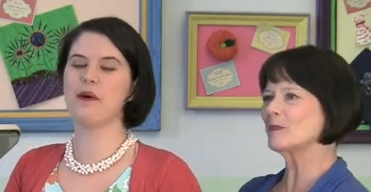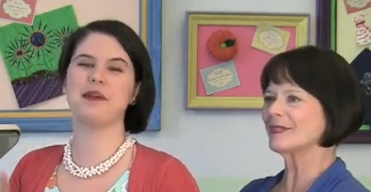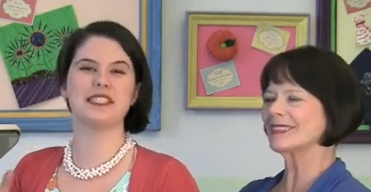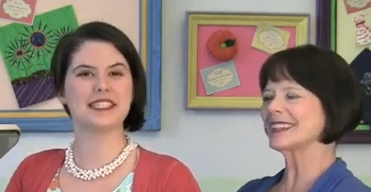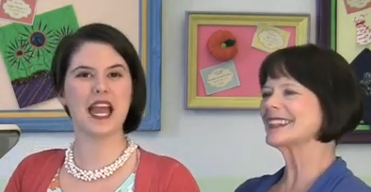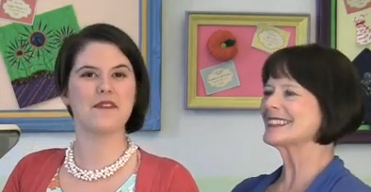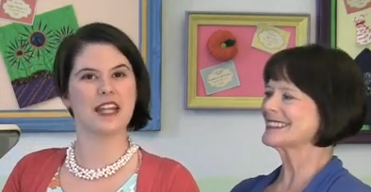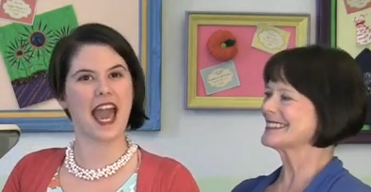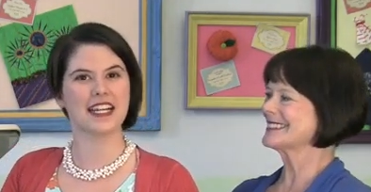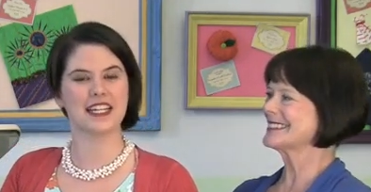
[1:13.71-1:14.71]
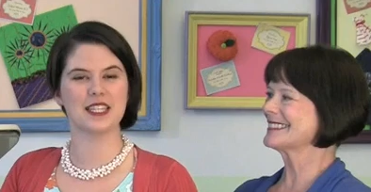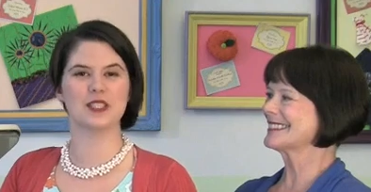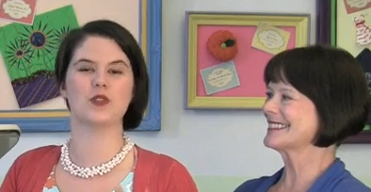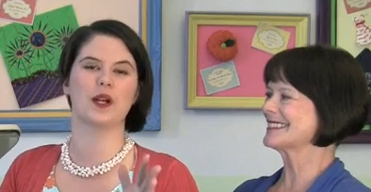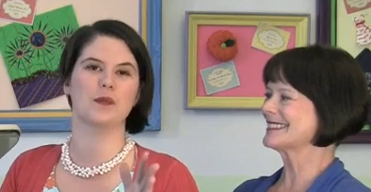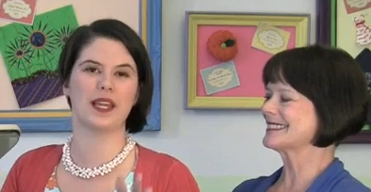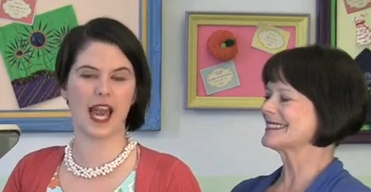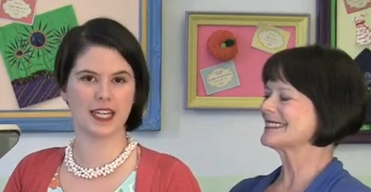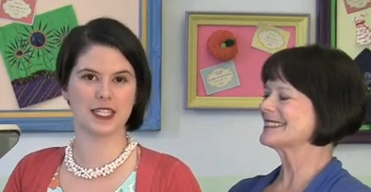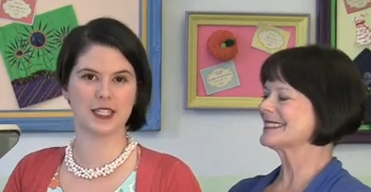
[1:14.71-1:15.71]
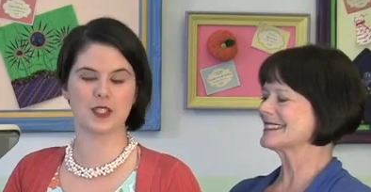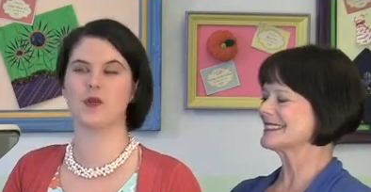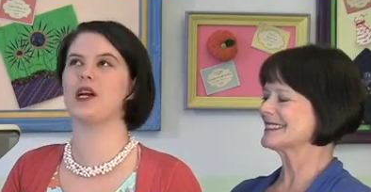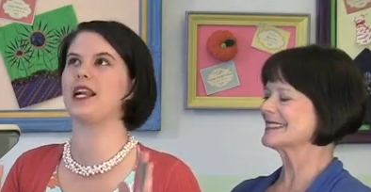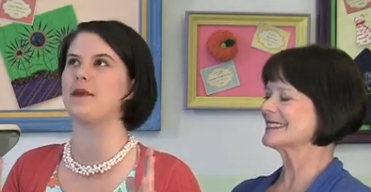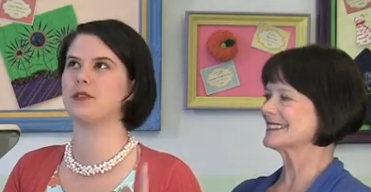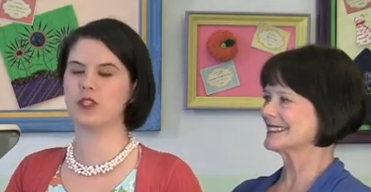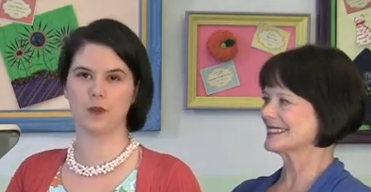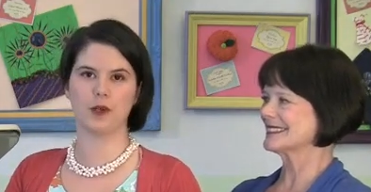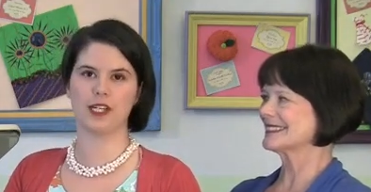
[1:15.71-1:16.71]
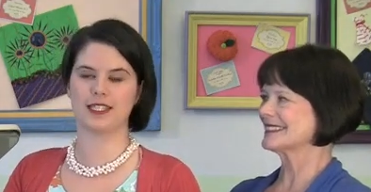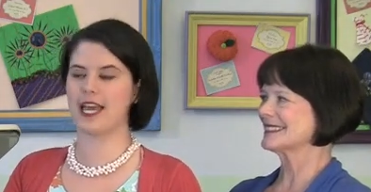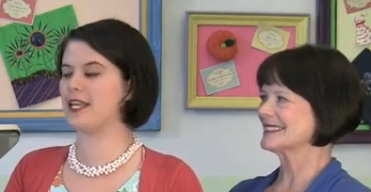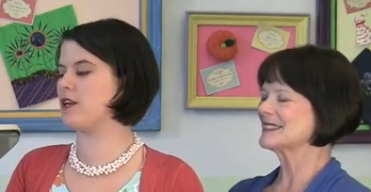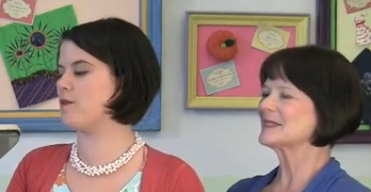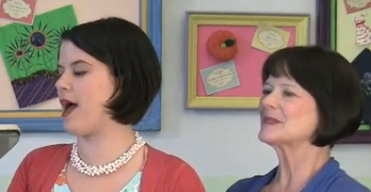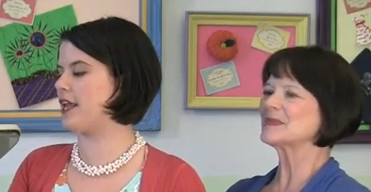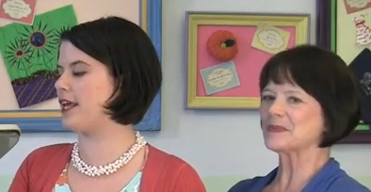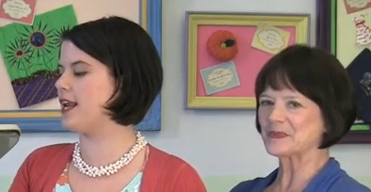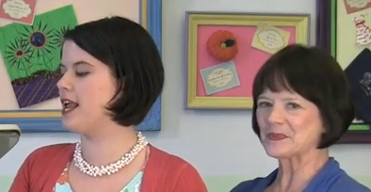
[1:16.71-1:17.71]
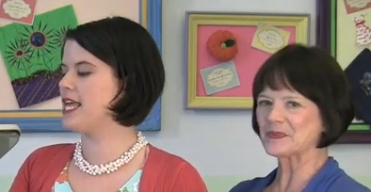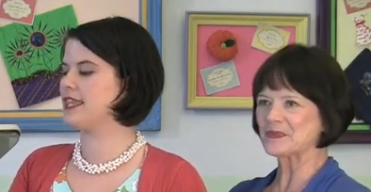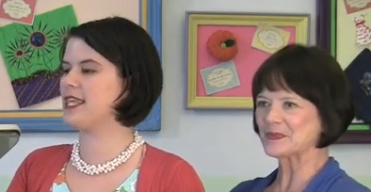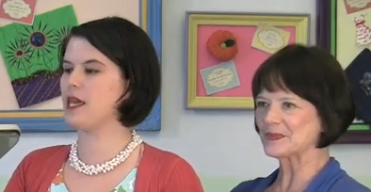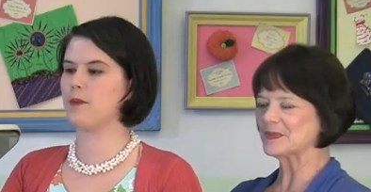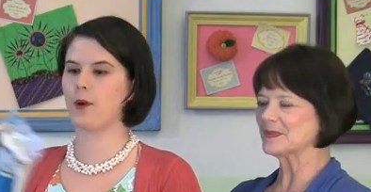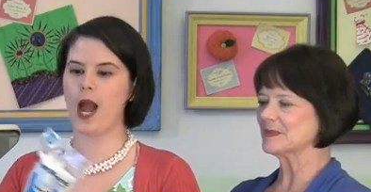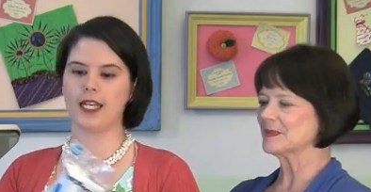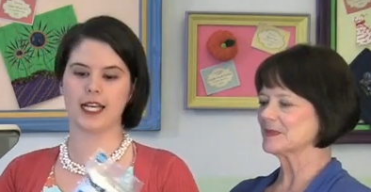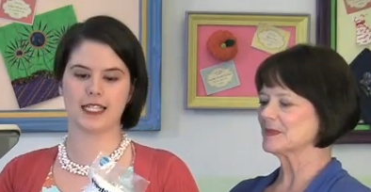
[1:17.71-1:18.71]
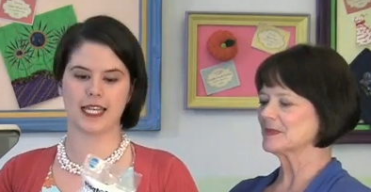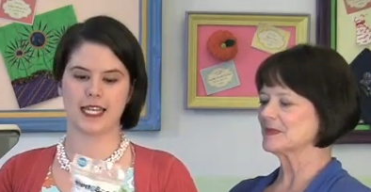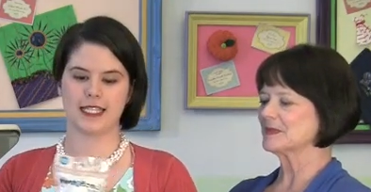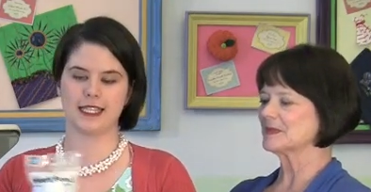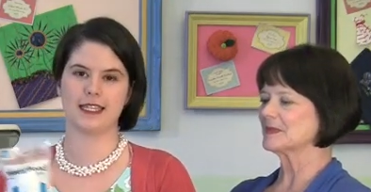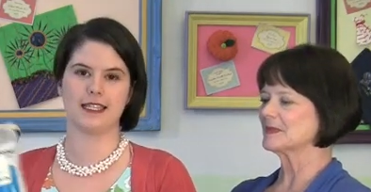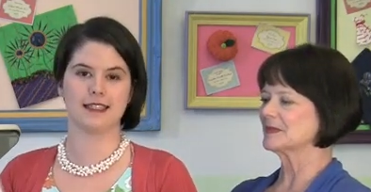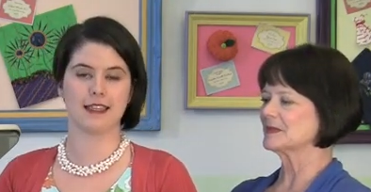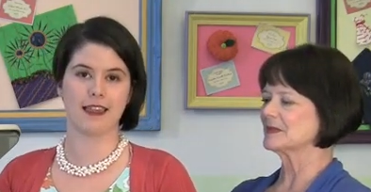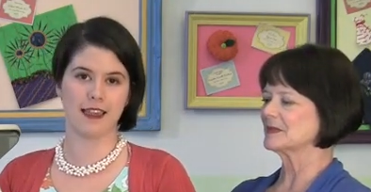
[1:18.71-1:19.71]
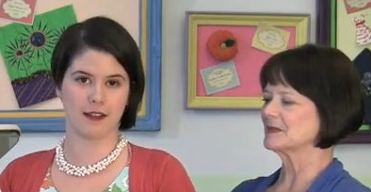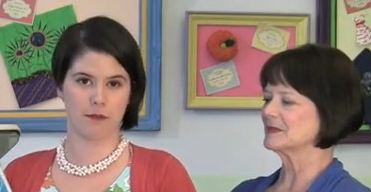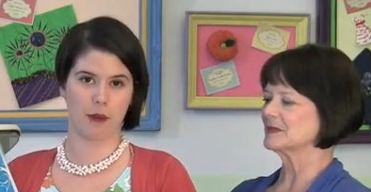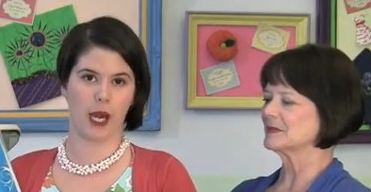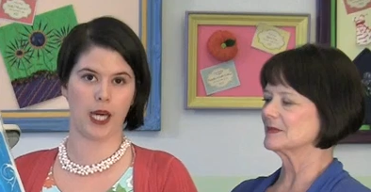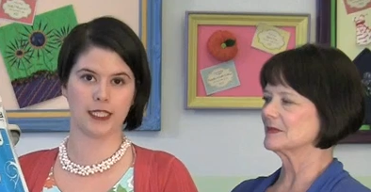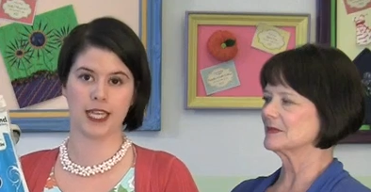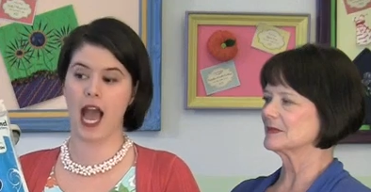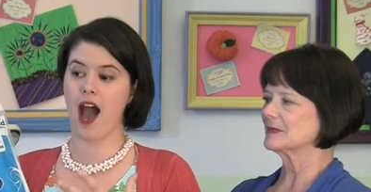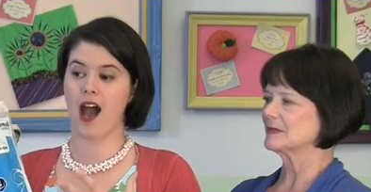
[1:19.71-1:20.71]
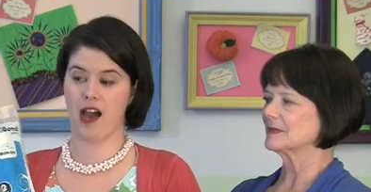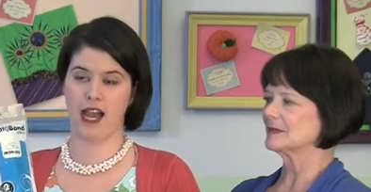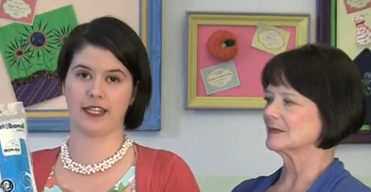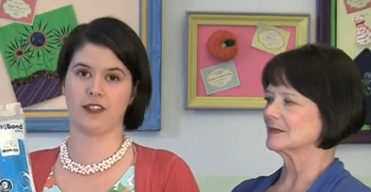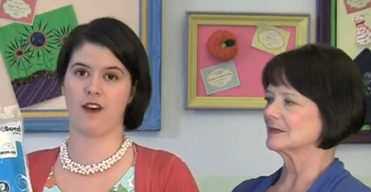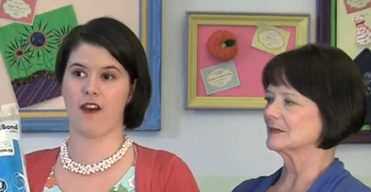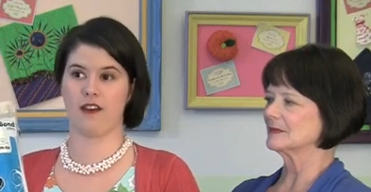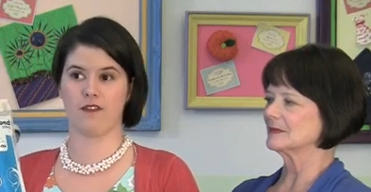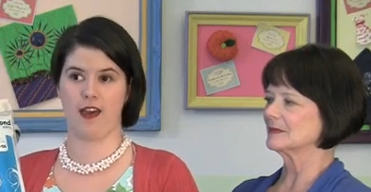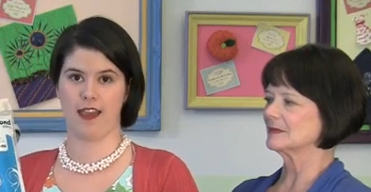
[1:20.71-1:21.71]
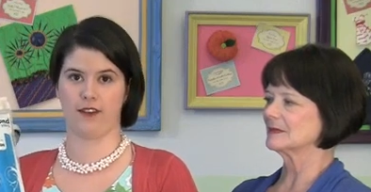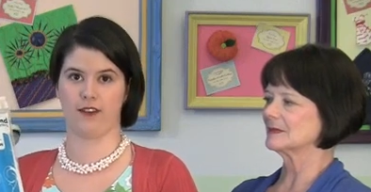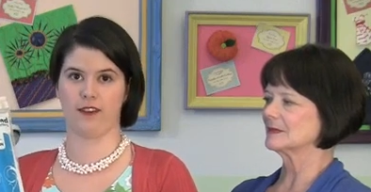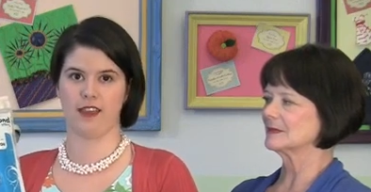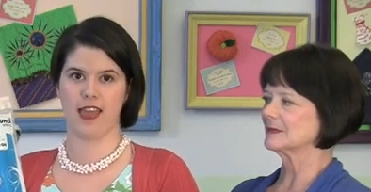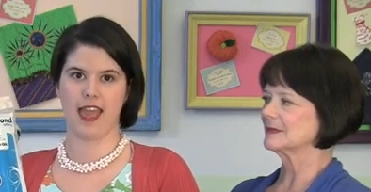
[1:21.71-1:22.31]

Speaker 1: well, we just haven't had it in the store, and we got it in the store, and I'm super excited about it. The product is this Heat N Bond iron on vinyl.